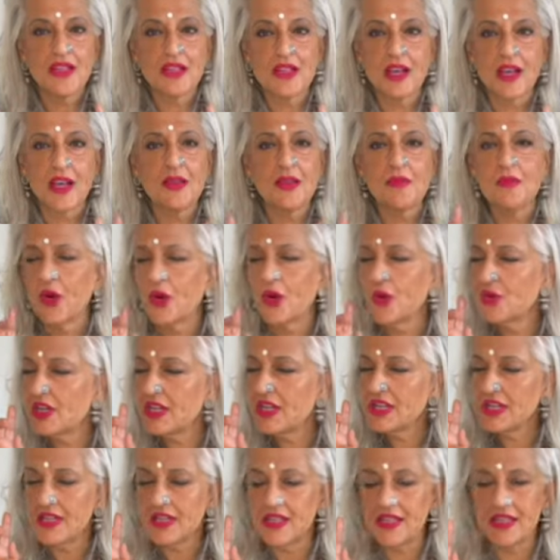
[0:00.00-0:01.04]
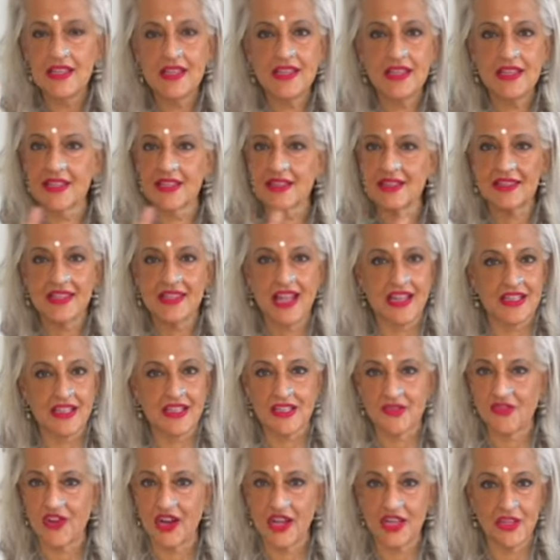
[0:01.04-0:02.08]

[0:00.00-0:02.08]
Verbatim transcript: time only he can satisfy